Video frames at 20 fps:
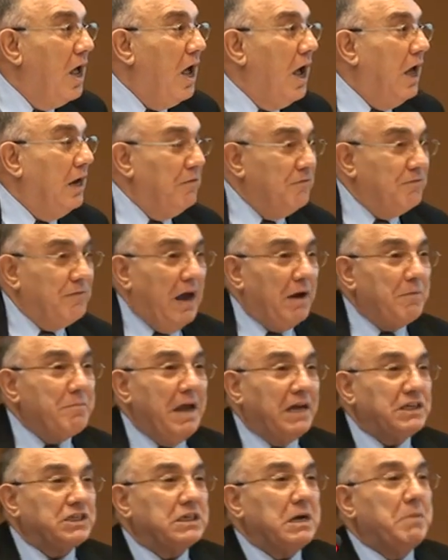And in fact,
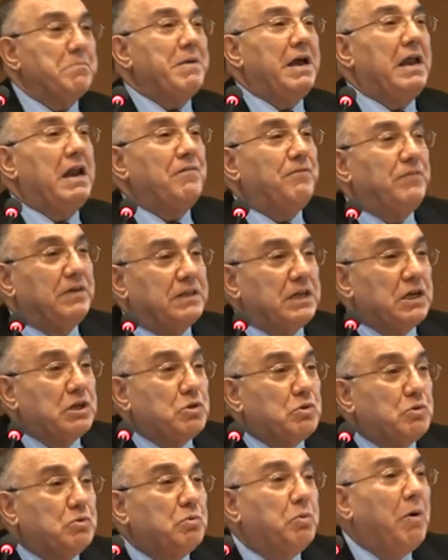Mexico
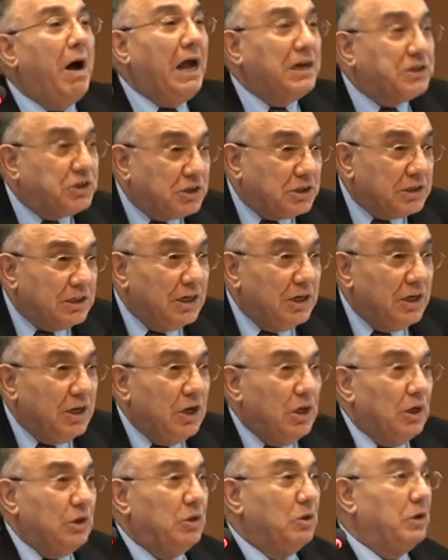benefited twice
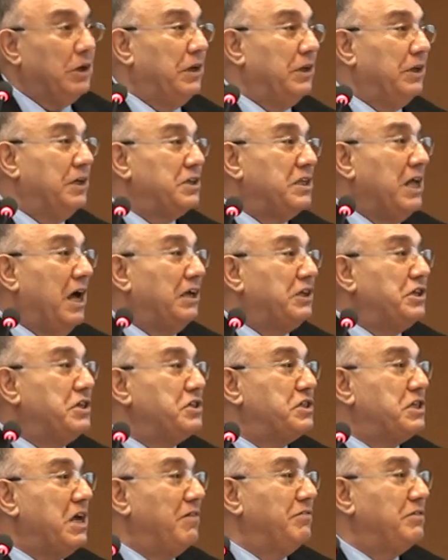during this
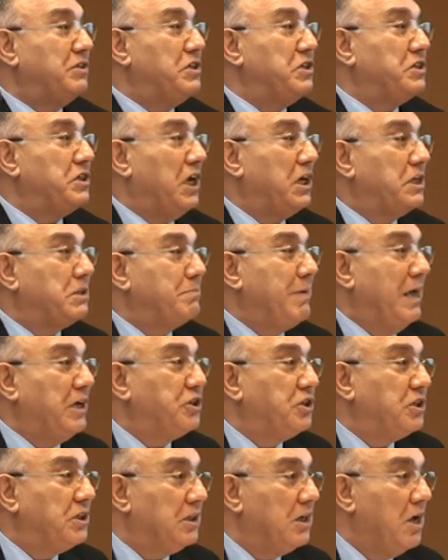1970s
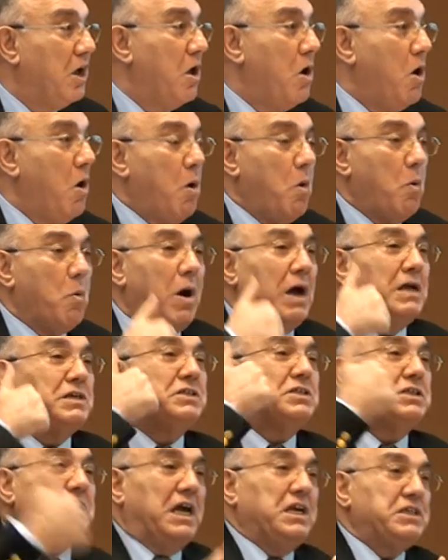expansion.
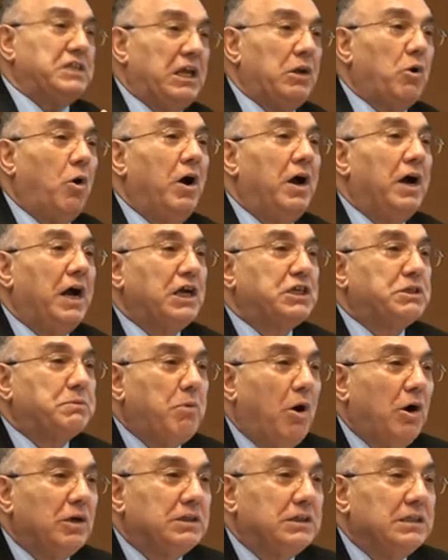Once as an oil
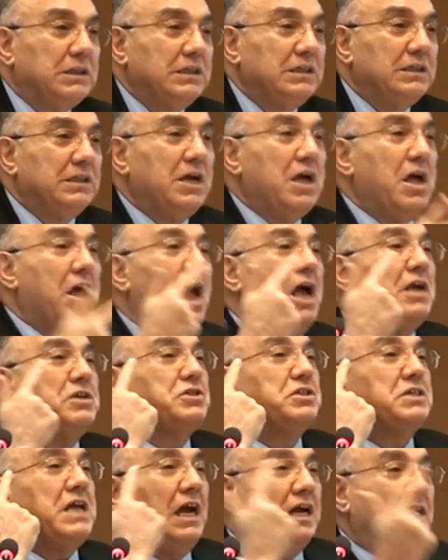exporter, and
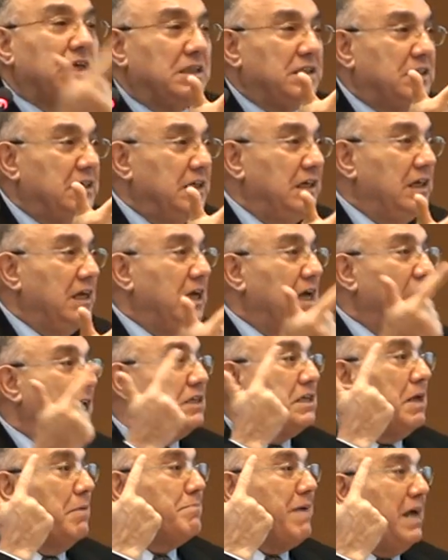secondly,
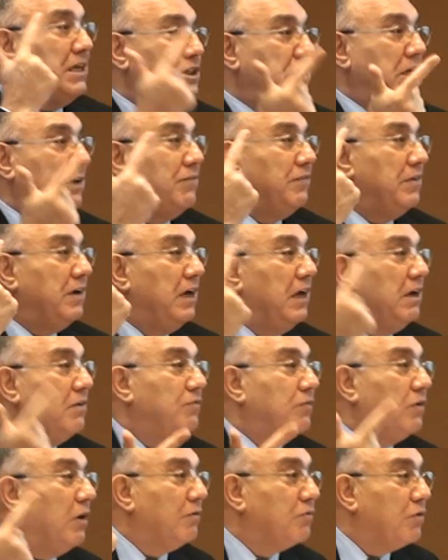as a massive
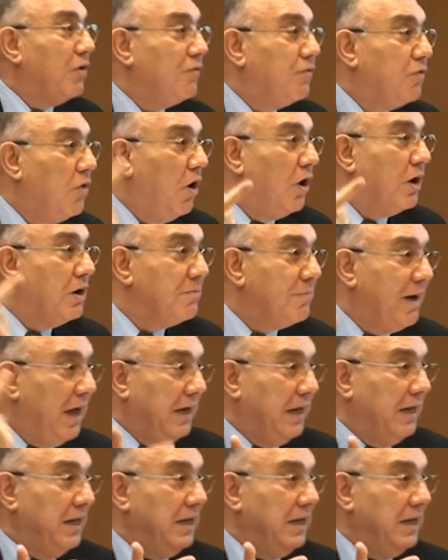influx of foreign money.